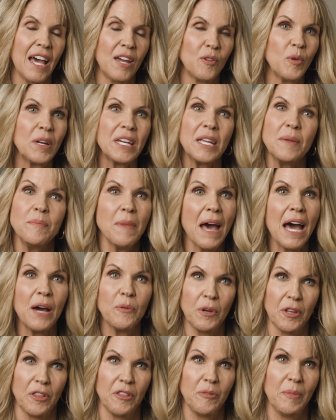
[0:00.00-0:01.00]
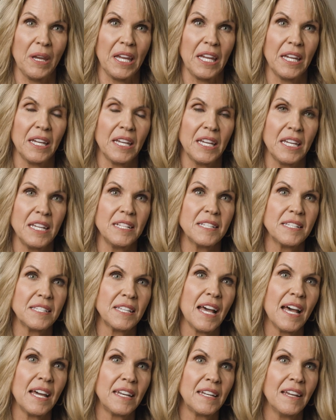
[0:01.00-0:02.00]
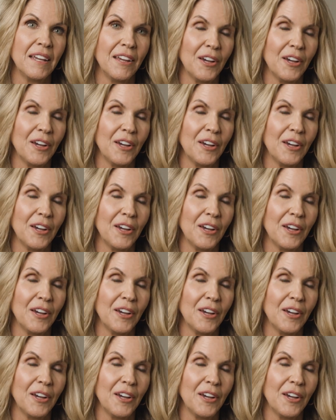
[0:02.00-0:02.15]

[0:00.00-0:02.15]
And when he met with me, he said,